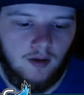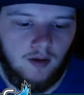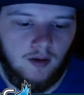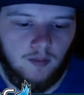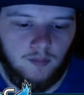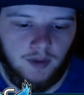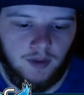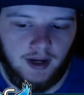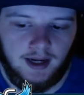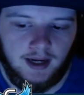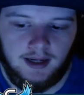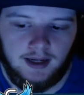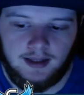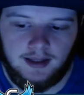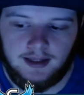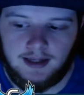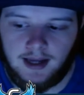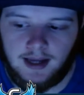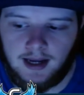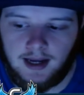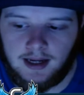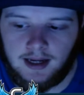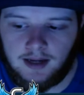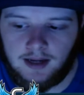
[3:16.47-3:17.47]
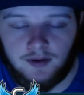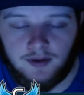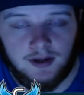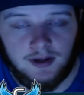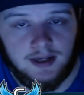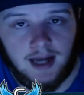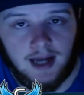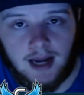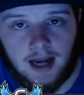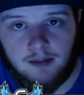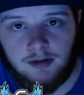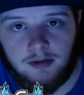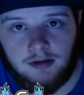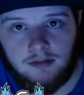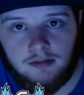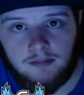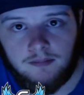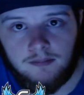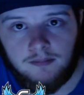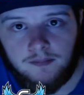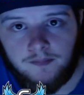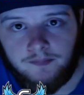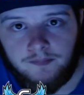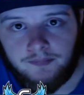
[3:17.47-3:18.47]
but end of the day, if you're diamond,
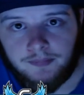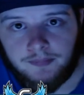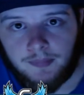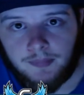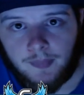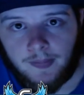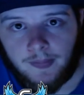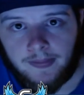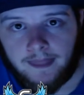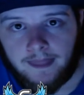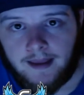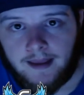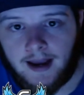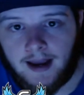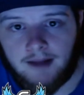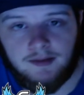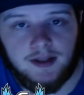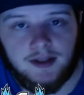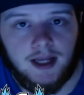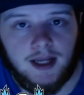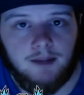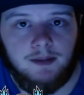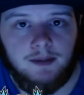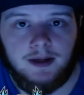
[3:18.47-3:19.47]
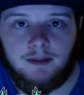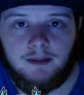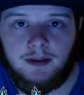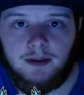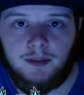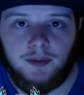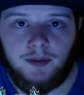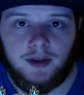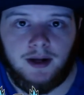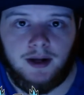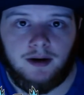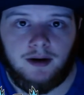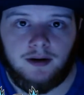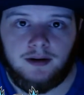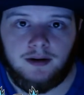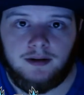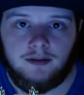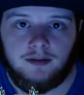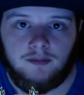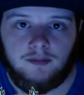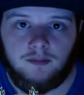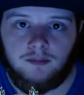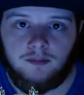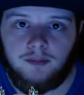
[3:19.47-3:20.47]
half the time you get people that are
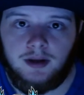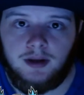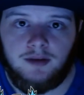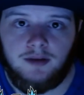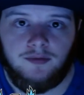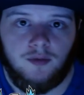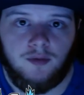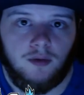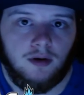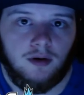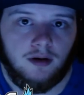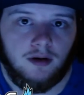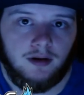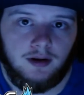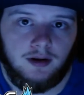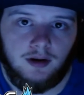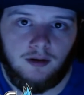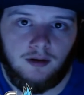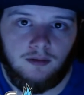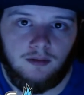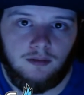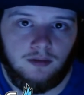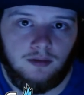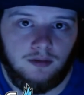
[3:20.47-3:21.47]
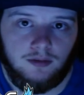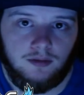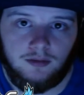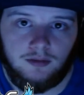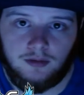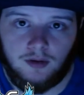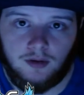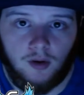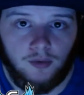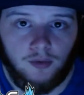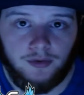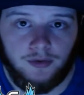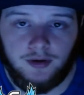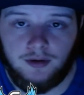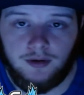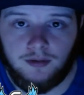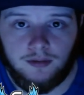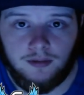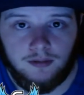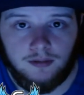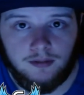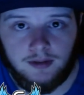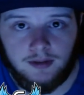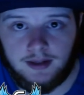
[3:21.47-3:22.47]
P4, gold
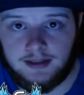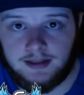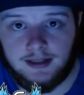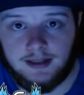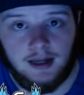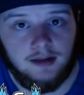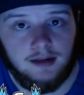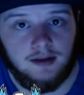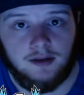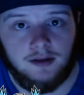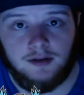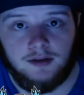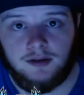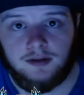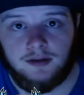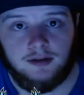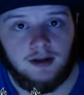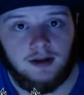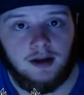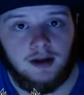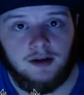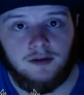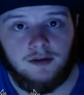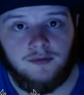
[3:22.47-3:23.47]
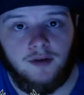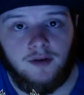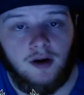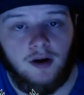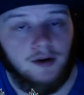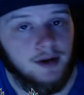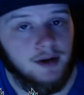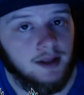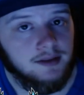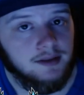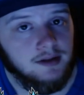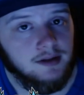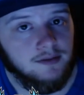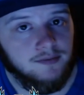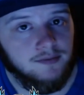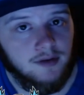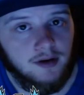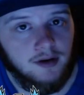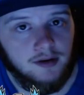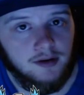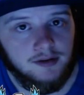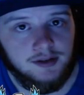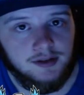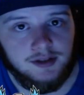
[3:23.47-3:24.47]
2. It's not your fault, not their
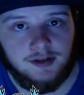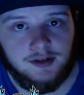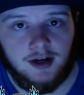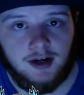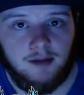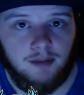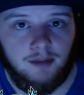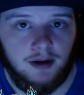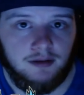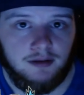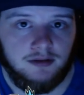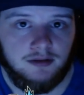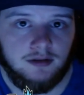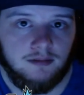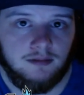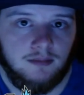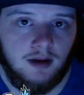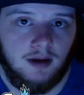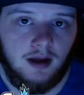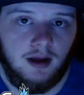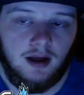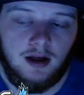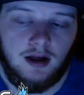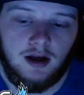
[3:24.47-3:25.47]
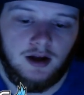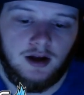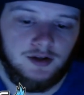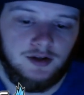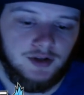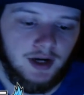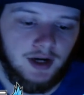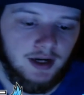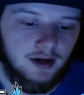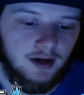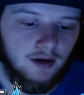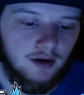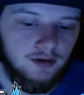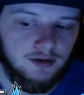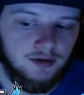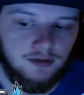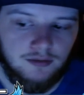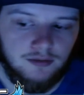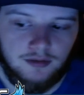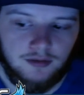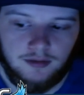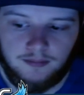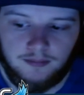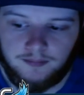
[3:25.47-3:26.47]
fault. Just try to play with them, try to coach through
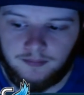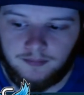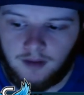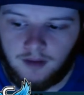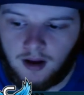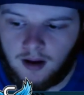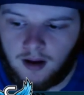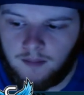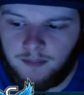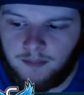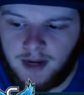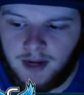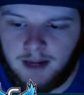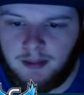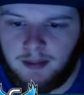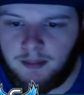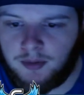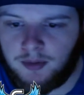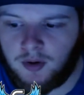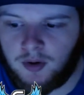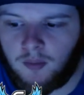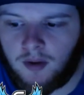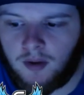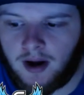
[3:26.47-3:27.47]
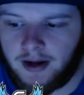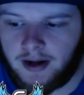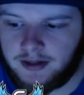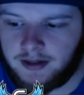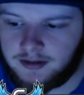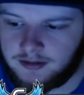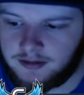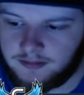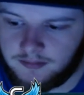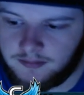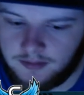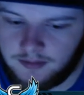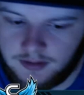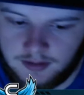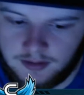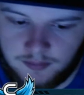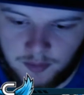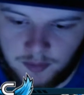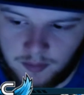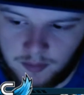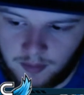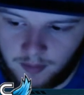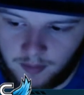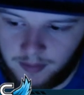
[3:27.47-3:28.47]
them. Big people to watch to
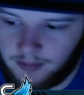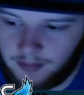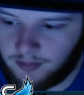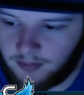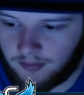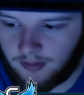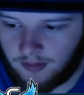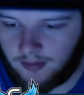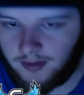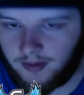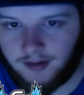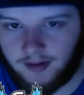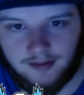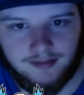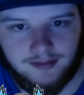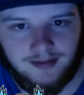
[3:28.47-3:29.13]
promote people real quick.